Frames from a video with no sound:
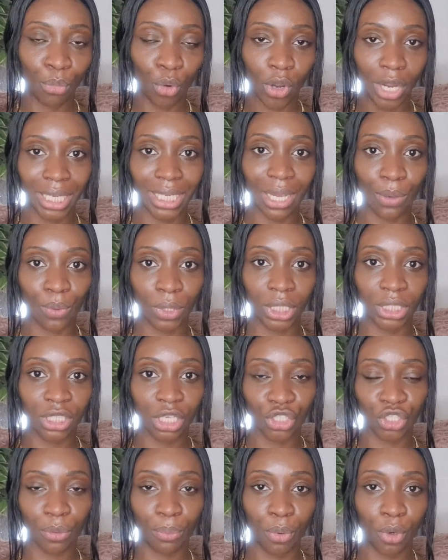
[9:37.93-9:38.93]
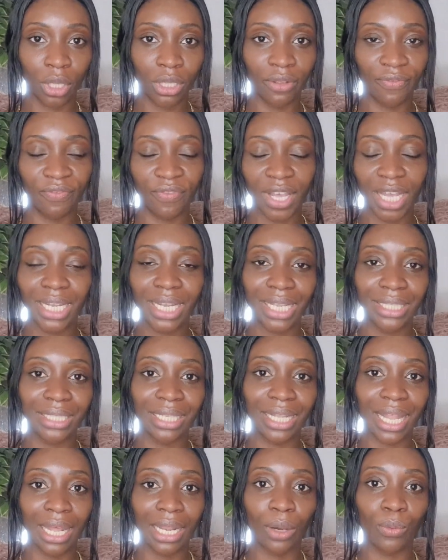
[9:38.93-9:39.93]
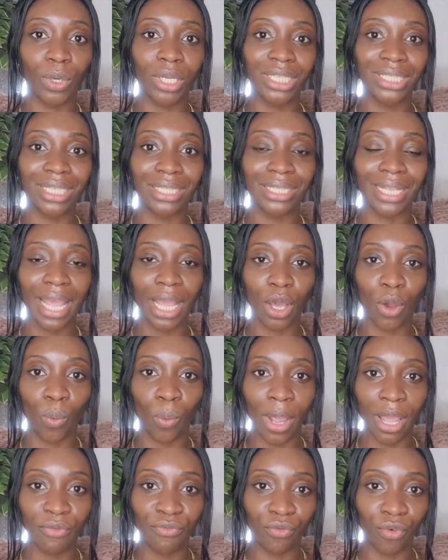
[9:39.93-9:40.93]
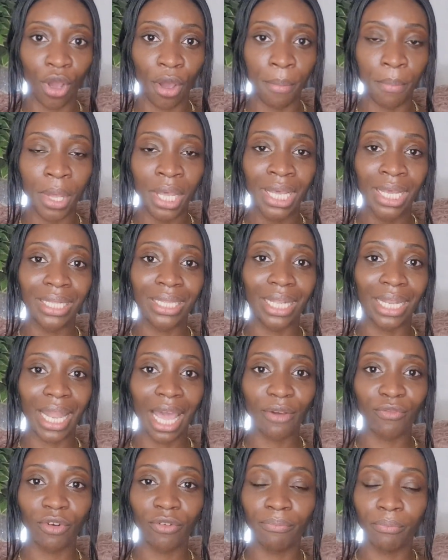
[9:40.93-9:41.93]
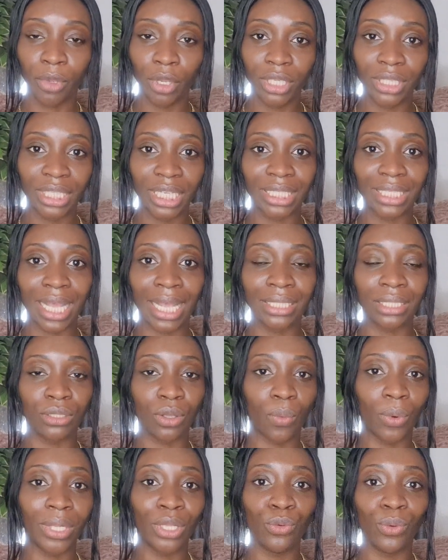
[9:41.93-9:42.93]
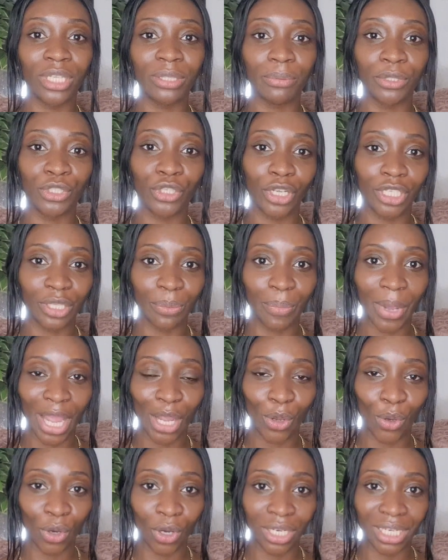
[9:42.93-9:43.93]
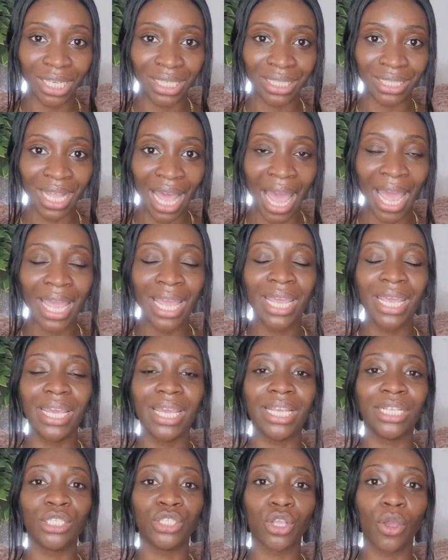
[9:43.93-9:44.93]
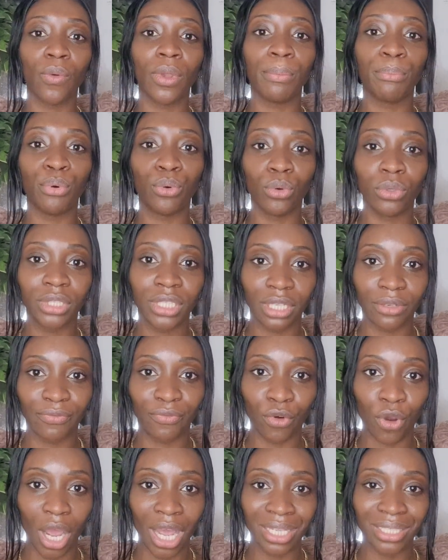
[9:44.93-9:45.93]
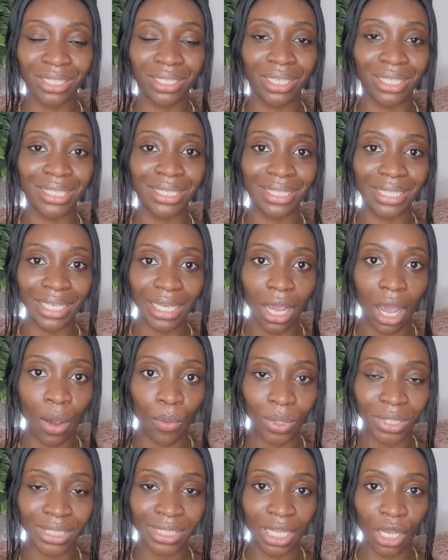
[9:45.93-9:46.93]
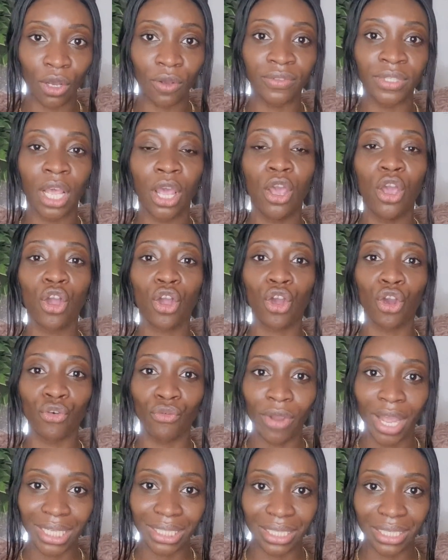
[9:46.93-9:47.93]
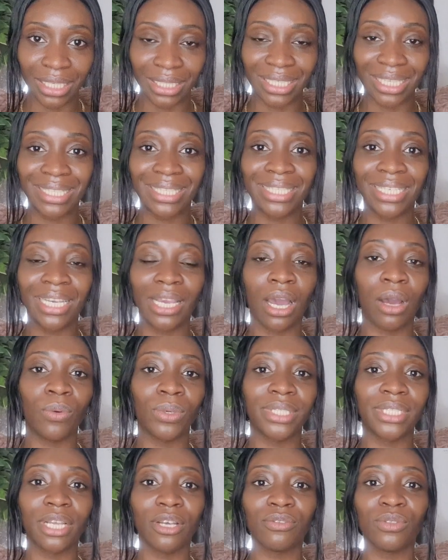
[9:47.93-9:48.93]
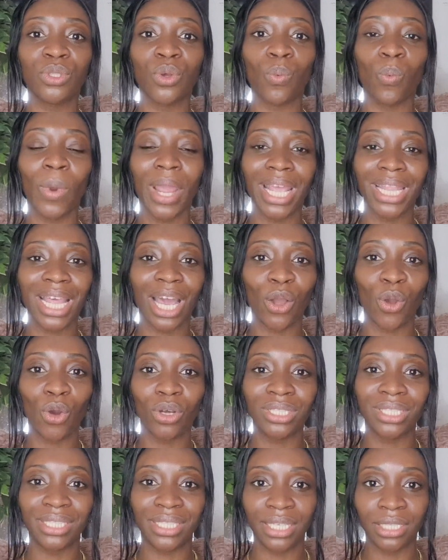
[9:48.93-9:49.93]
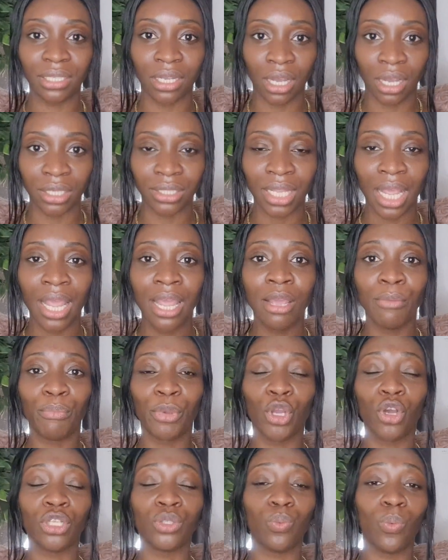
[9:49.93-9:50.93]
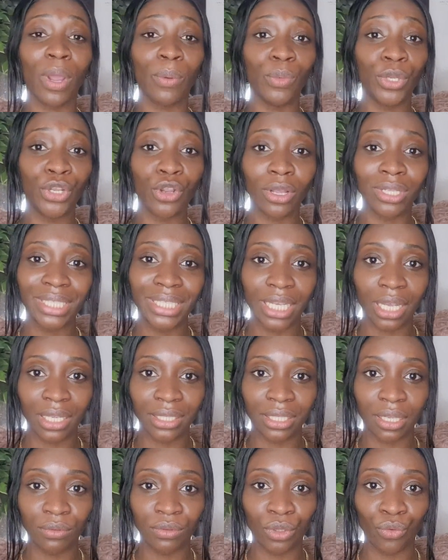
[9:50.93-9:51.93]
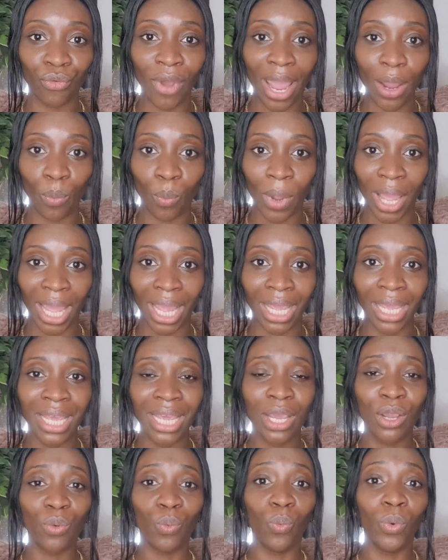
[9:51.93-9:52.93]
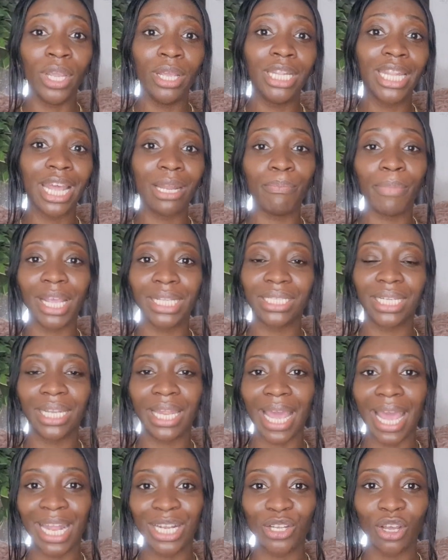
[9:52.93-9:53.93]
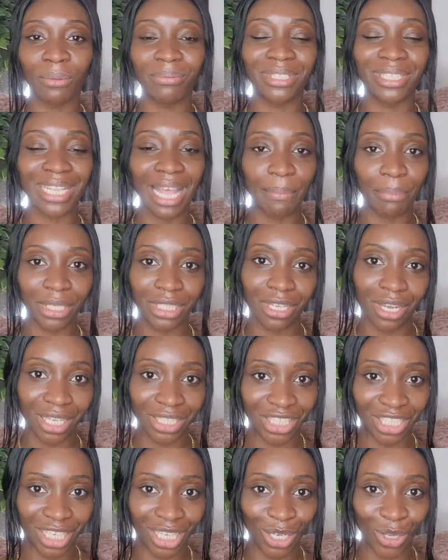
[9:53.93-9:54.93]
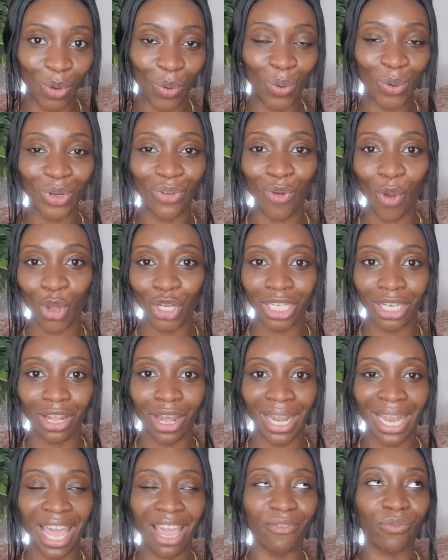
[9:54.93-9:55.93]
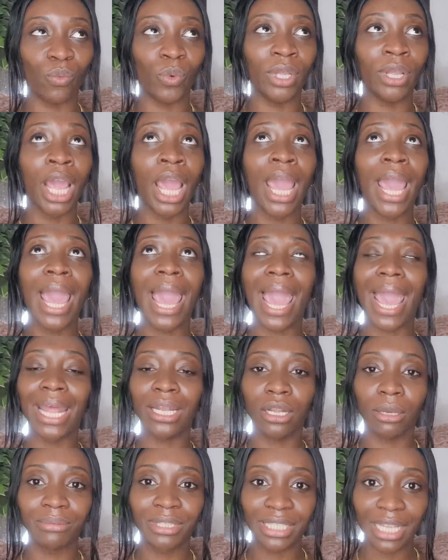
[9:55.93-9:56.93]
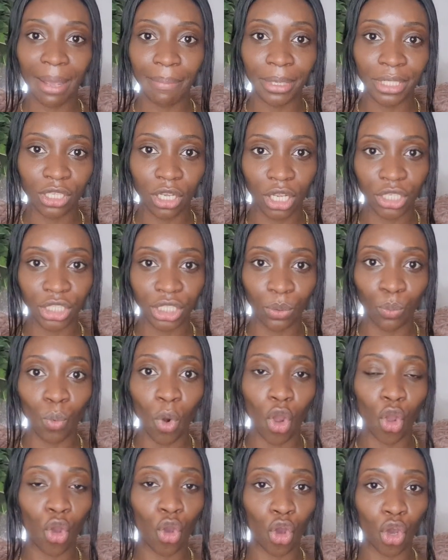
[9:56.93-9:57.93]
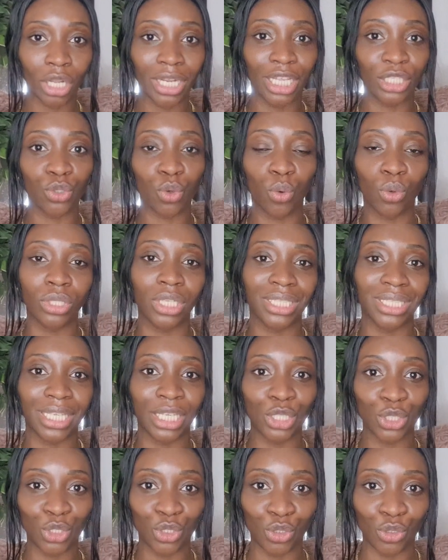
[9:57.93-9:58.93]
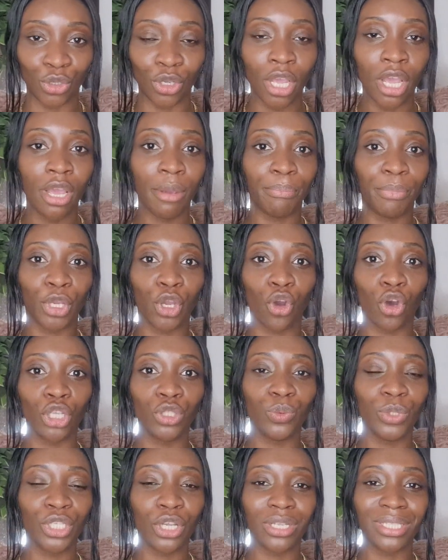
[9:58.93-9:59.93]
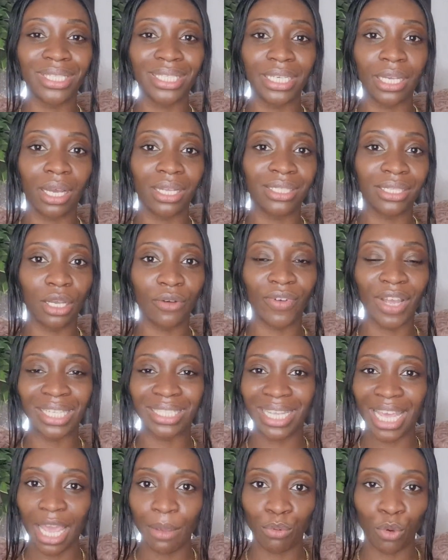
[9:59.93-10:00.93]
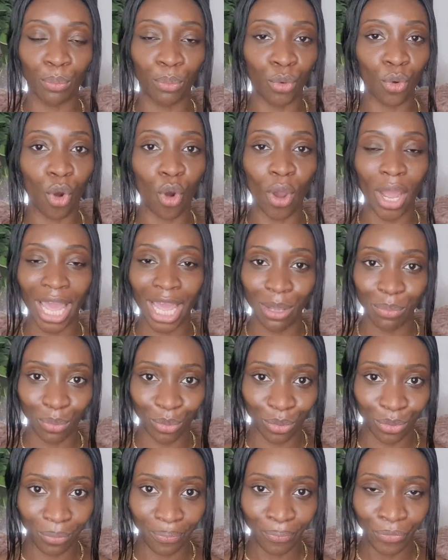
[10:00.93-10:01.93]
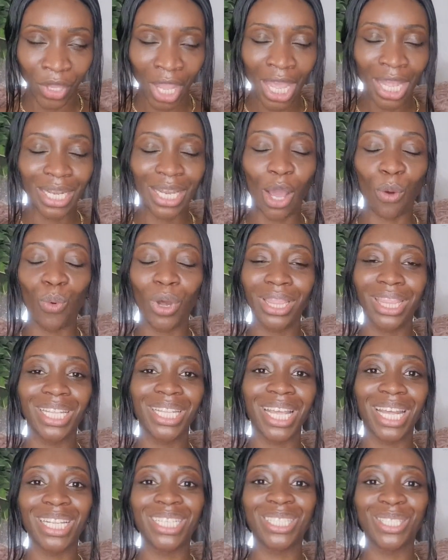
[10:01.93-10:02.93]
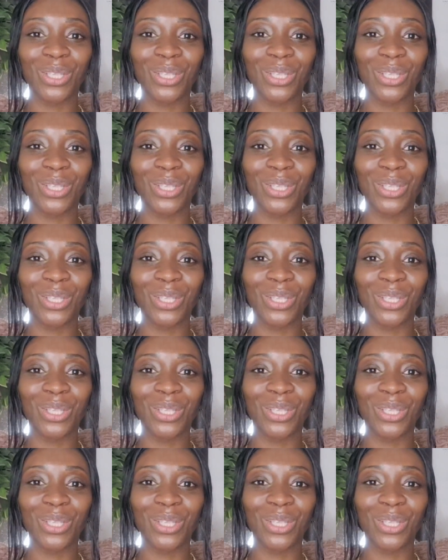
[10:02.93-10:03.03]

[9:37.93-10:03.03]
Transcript: point I want to touch upon, the third lesson that I want us to take away from the life of Moses as someone who has been chosen by God, is that it's so important for us to see ourselves correctly, to see ourselves the way that God sees us. Because when we don't see ourselves the right way, we then basically end up sabotaging the call of God in our life. We end up sabotaging what God has called us into because we don't see ourselves as capable or able. Now, one thing that is